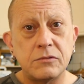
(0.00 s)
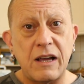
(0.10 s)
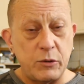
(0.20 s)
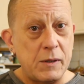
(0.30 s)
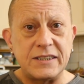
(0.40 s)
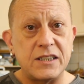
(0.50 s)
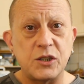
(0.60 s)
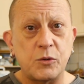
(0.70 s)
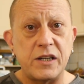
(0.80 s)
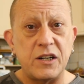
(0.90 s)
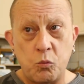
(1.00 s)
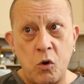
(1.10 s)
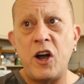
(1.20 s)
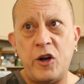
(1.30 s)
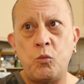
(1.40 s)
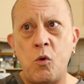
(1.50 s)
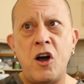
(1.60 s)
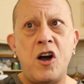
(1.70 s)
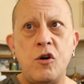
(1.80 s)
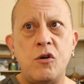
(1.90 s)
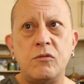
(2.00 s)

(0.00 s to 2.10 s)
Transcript: have you answered the question? What? What?